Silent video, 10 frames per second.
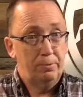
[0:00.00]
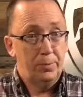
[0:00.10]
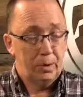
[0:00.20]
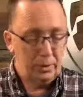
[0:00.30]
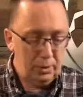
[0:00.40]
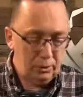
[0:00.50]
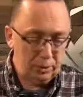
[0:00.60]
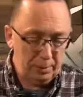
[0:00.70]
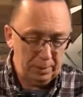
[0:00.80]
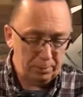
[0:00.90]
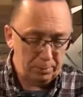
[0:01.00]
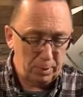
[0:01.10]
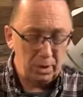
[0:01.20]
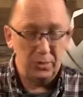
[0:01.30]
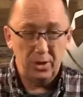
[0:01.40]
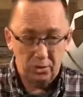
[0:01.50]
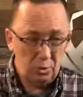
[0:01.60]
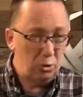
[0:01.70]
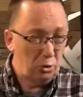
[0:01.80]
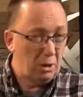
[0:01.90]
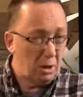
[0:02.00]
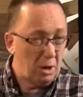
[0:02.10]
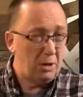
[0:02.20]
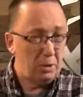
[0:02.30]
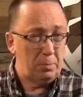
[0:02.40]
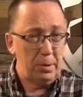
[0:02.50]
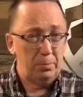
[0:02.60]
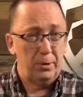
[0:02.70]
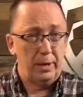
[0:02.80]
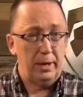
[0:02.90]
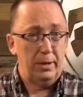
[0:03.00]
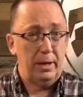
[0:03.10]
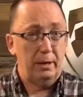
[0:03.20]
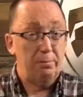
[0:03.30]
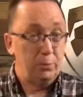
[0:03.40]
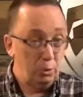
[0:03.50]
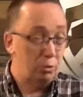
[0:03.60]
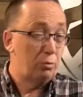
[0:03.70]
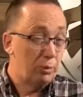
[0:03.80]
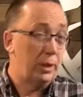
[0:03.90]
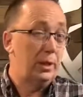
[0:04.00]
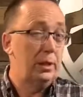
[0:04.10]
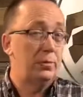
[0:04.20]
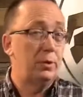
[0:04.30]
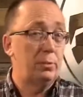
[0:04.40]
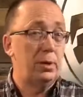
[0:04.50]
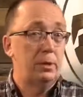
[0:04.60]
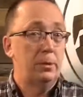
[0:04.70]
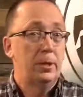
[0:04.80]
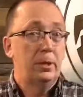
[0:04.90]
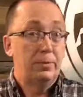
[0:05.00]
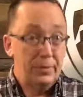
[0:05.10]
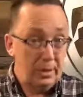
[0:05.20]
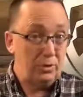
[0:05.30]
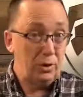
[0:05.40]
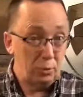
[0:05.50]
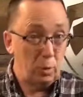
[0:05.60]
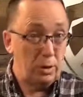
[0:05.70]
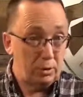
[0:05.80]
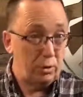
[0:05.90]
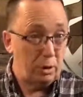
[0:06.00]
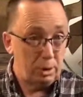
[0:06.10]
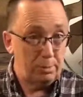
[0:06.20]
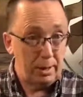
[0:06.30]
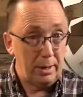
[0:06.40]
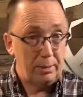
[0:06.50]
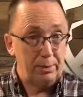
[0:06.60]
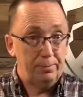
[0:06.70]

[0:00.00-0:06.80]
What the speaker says: These are the people Paul says you should honor people like that. You should really lift them up. This is what it's all about.